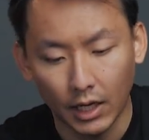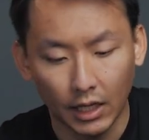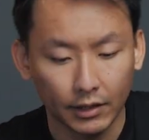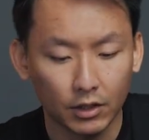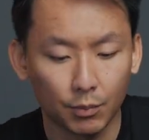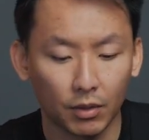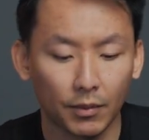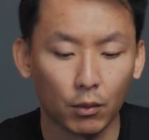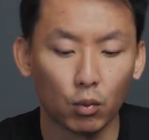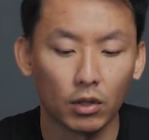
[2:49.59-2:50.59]
I like to put
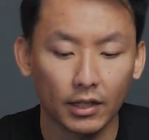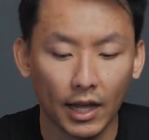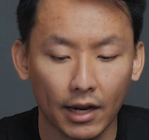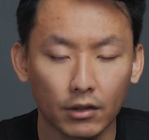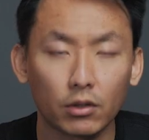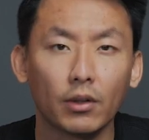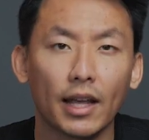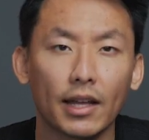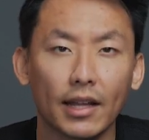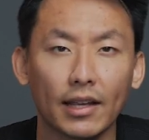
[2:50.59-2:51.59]
my wooden handle
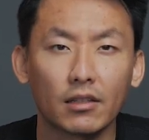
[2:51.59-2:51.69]
at a